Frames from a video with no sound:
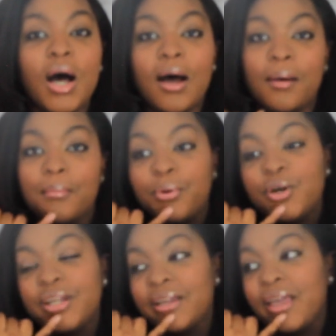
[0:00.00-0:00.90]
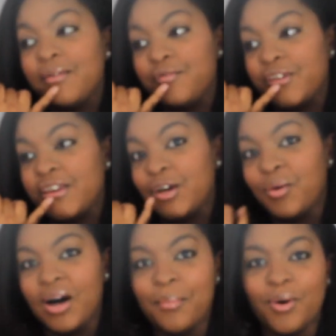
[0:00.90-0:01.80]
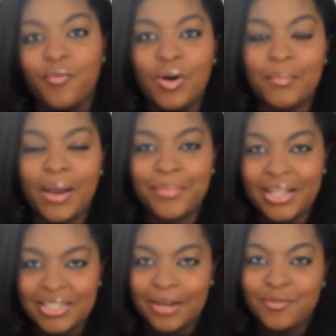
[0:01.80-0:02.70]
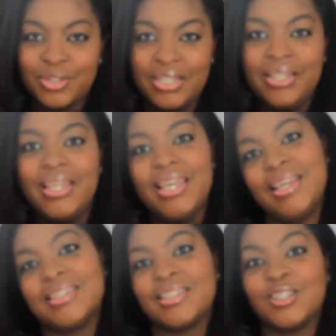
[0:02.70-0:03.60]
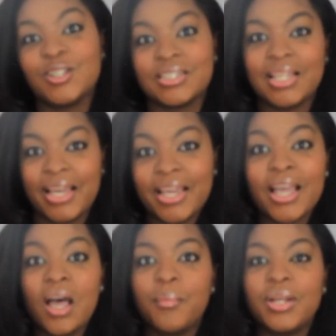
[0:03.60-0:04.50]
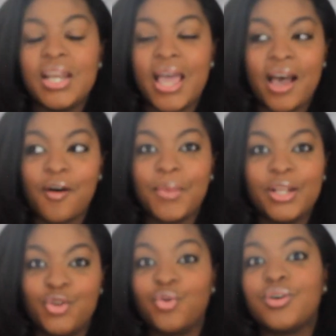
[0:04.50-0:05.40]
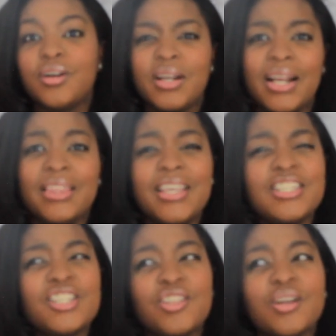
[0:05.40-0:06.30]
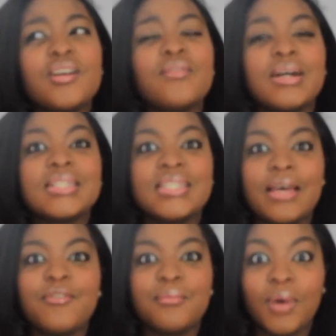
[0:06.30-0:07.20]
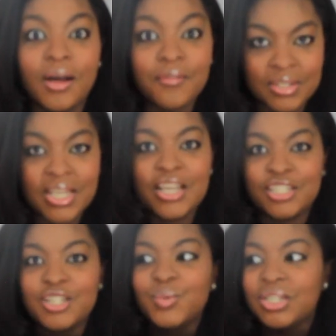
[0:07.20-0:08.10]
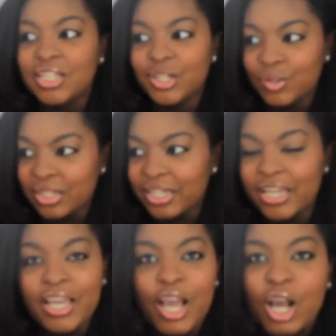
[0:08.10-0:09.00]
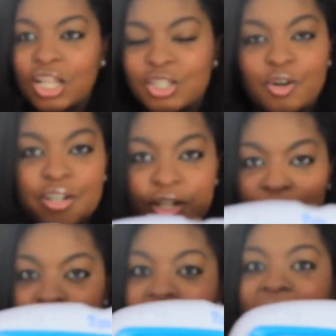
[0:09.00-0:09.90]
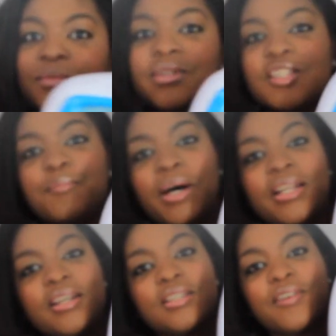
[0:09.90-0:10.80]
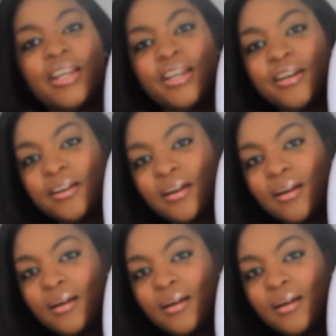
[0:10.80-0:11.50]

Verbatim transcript: um, putting a video up of what my bedtime routine is and looks like. But now my daughter, and I think she started around seven months, she would literally turn it on. That's what this button does right here.